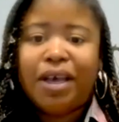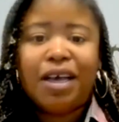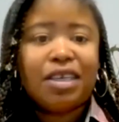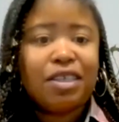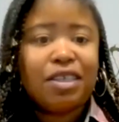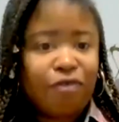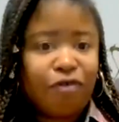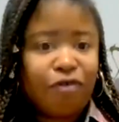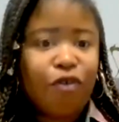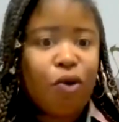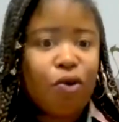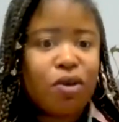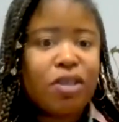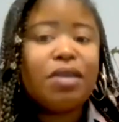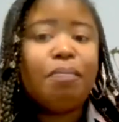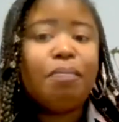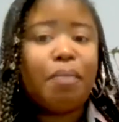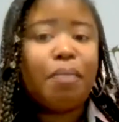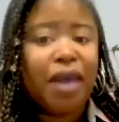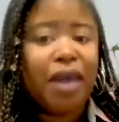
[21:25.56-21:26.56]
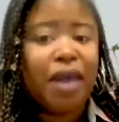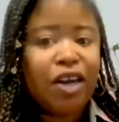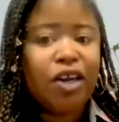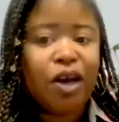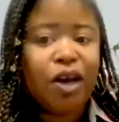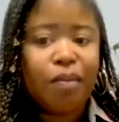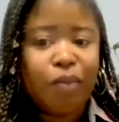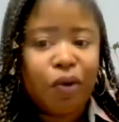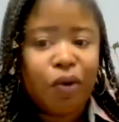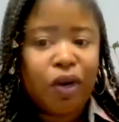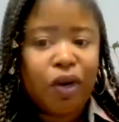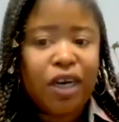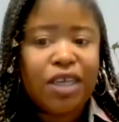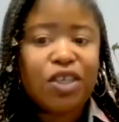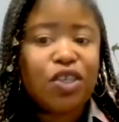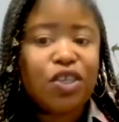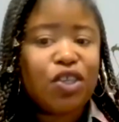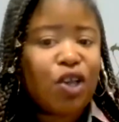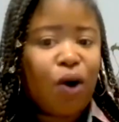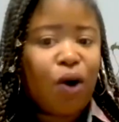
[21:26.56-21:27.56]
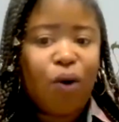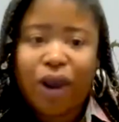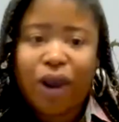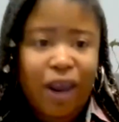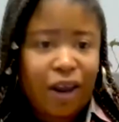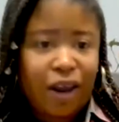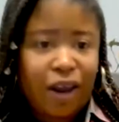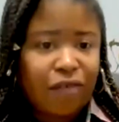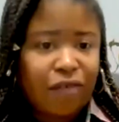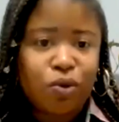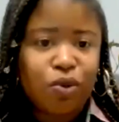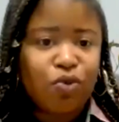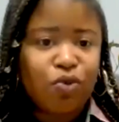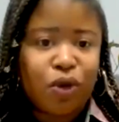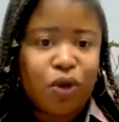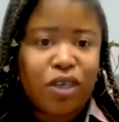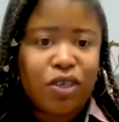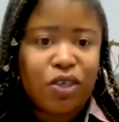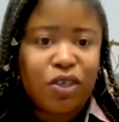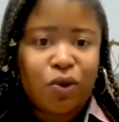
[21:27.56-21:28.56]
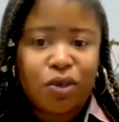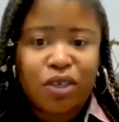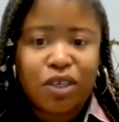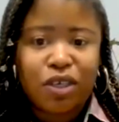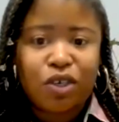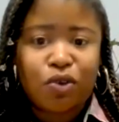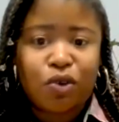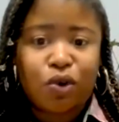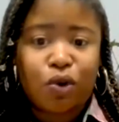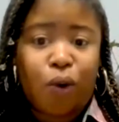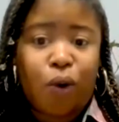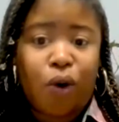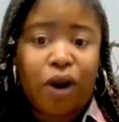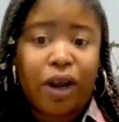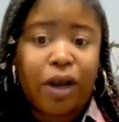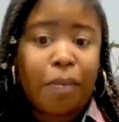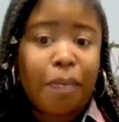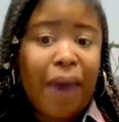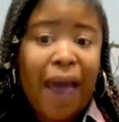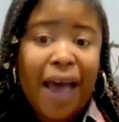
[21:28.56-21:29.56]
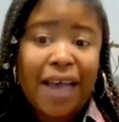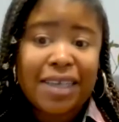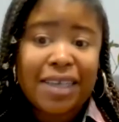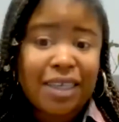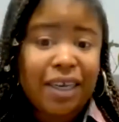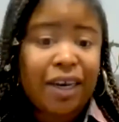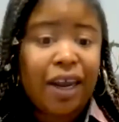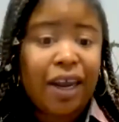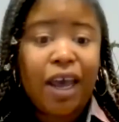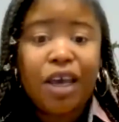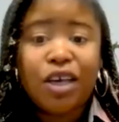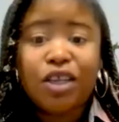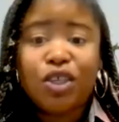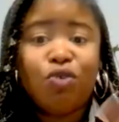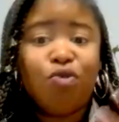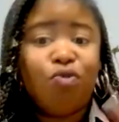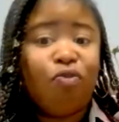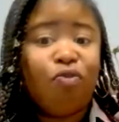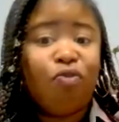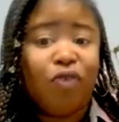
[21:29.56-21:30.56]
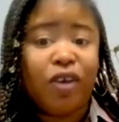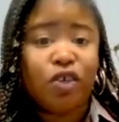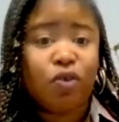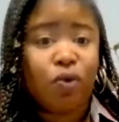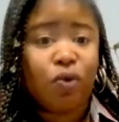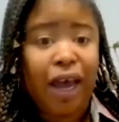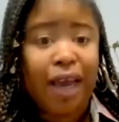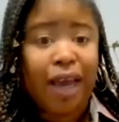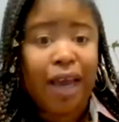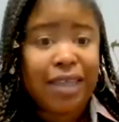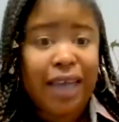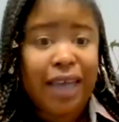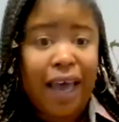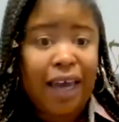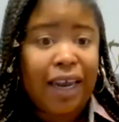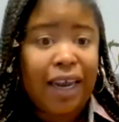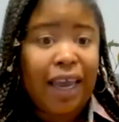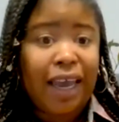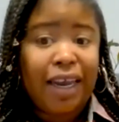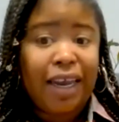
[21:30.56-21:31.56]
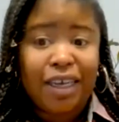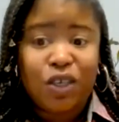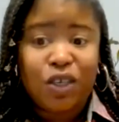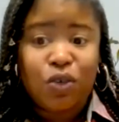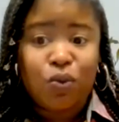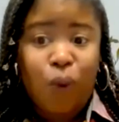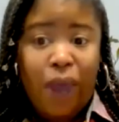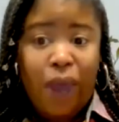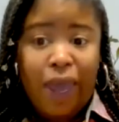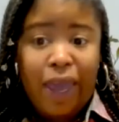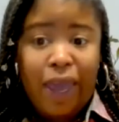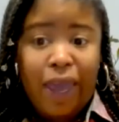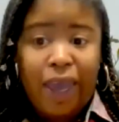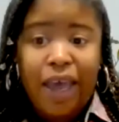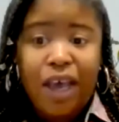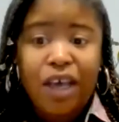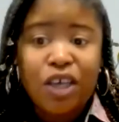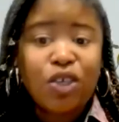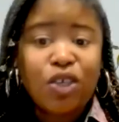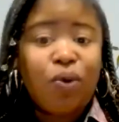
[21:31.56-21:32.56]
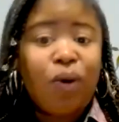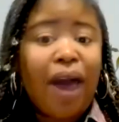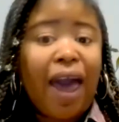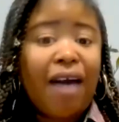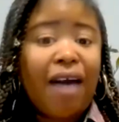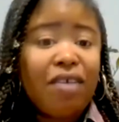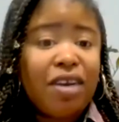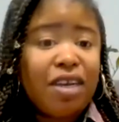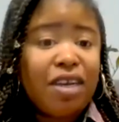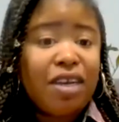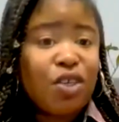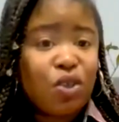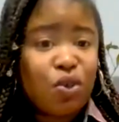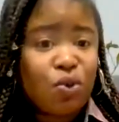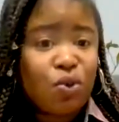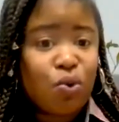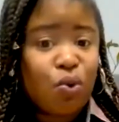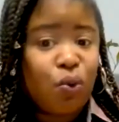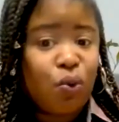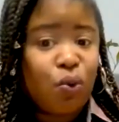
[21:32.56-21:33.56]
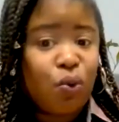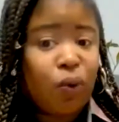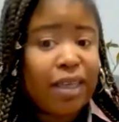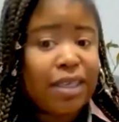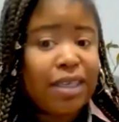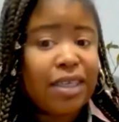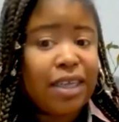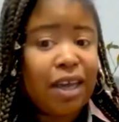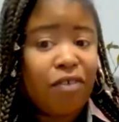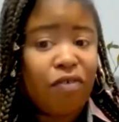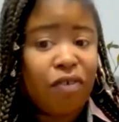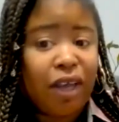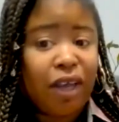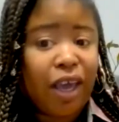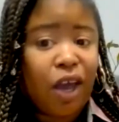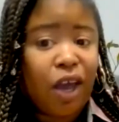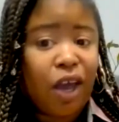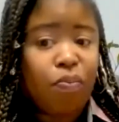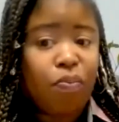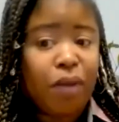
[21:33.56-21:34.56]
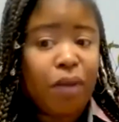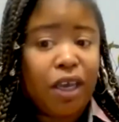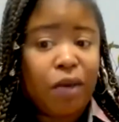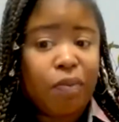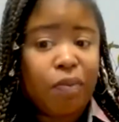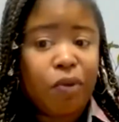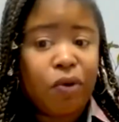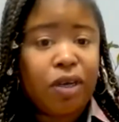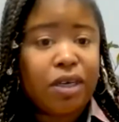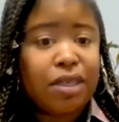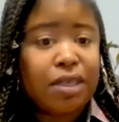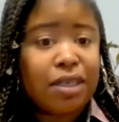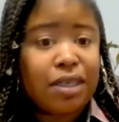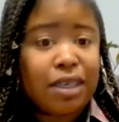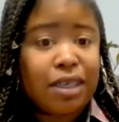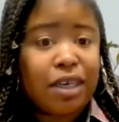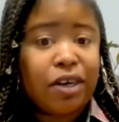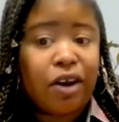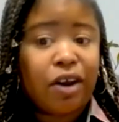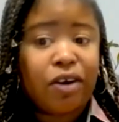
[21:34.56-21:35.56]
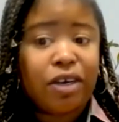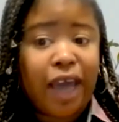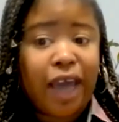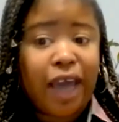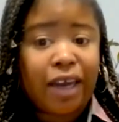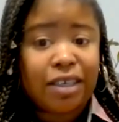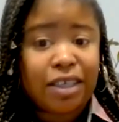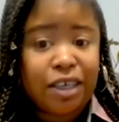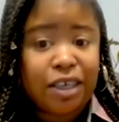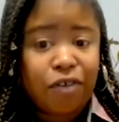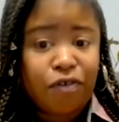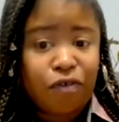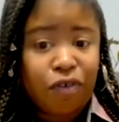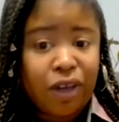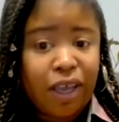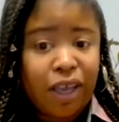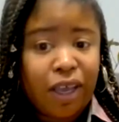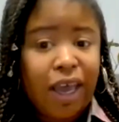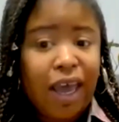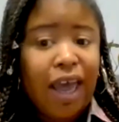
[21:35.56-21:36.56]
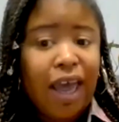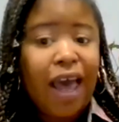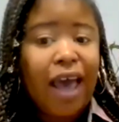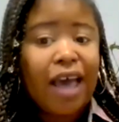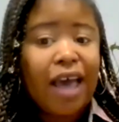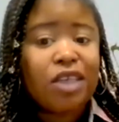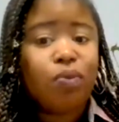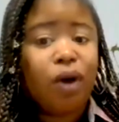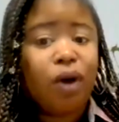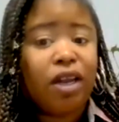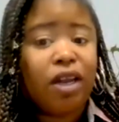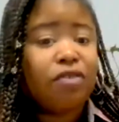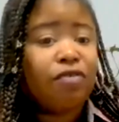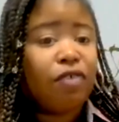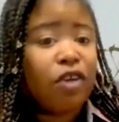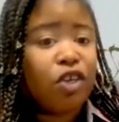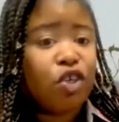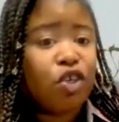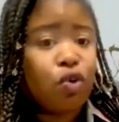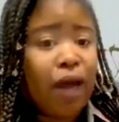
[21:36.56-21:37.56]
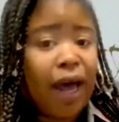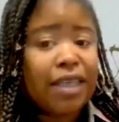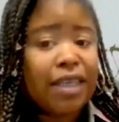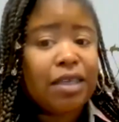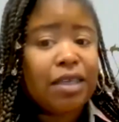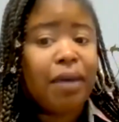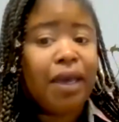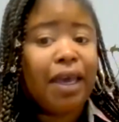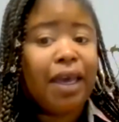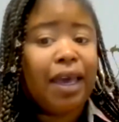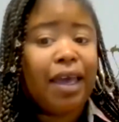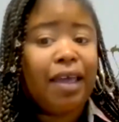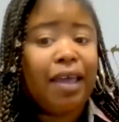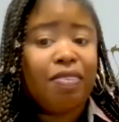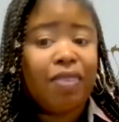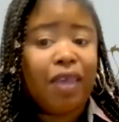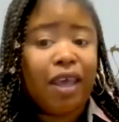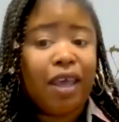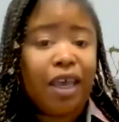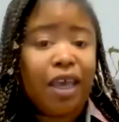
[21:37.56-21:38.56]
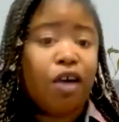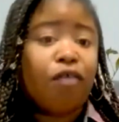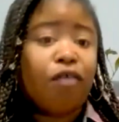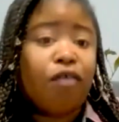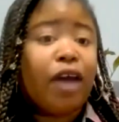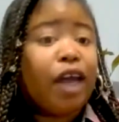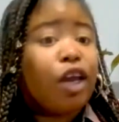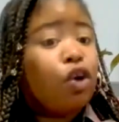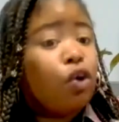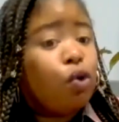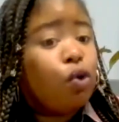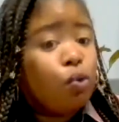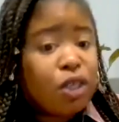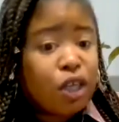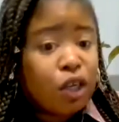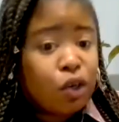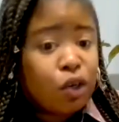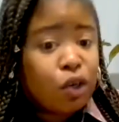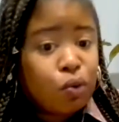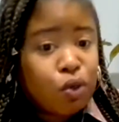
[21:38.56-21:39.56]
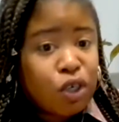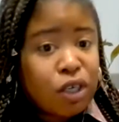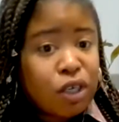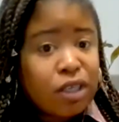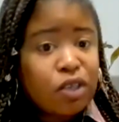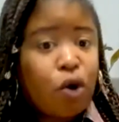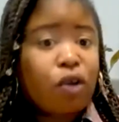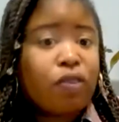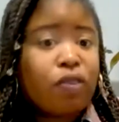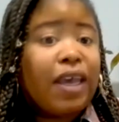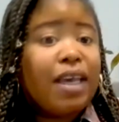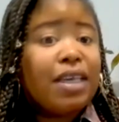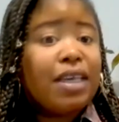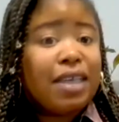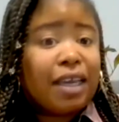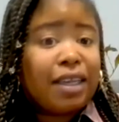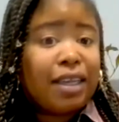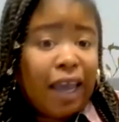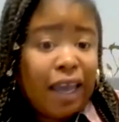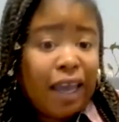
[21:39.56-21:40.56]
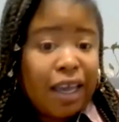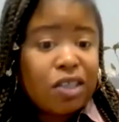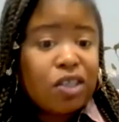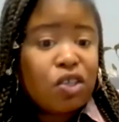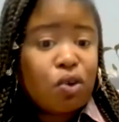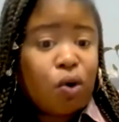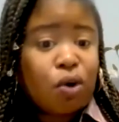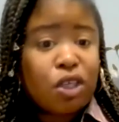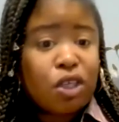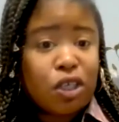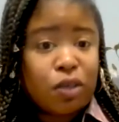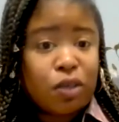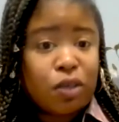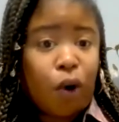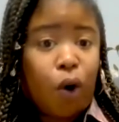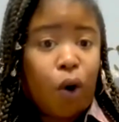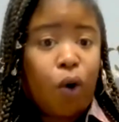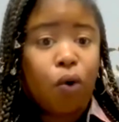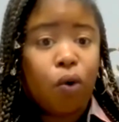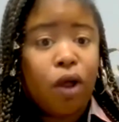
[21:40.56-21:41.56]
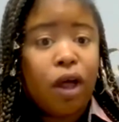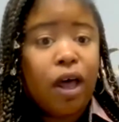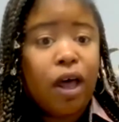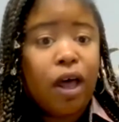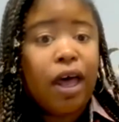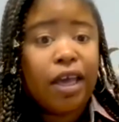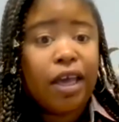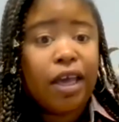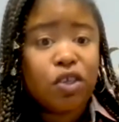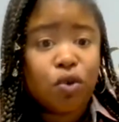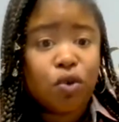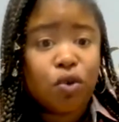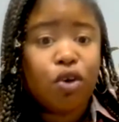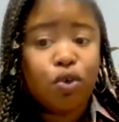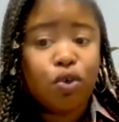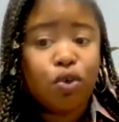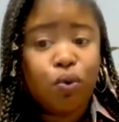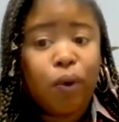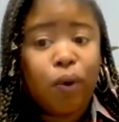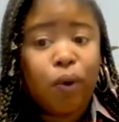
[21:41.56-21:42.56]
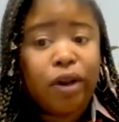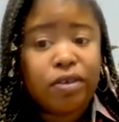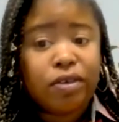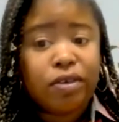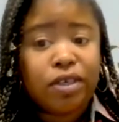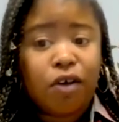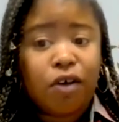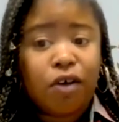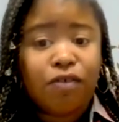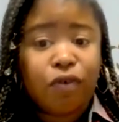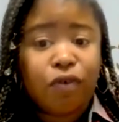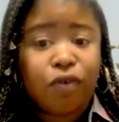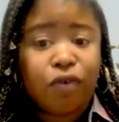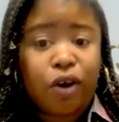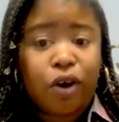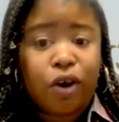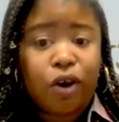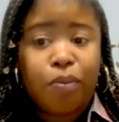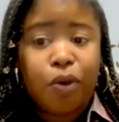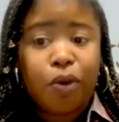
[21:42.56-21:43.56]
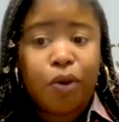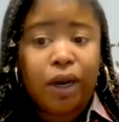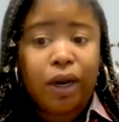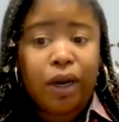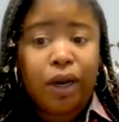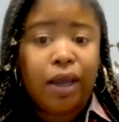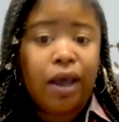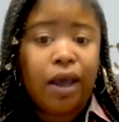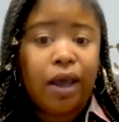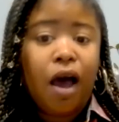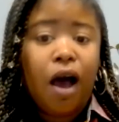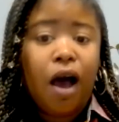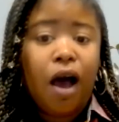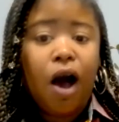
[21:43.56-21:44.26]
because first, many of the communities don't have those resources nor capacity to visualize data in this way. So having this tool has definitely helped many communities see their data differently, as well as visualize and begin thinking of like new solutions or things that they can start small and start doing themselves for their community.